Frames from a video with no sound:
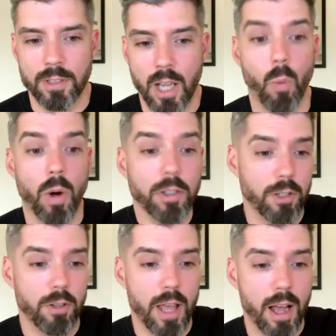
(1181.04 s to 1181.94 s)
I work to
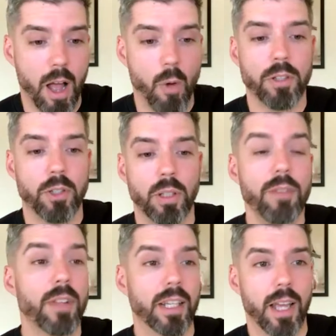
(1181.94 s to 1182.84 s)
do that. I want to
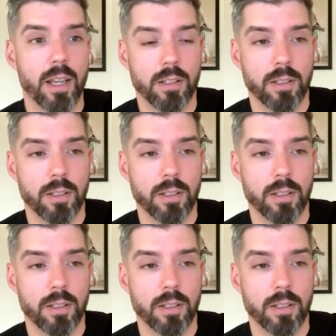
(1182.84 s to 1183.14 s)
live like that.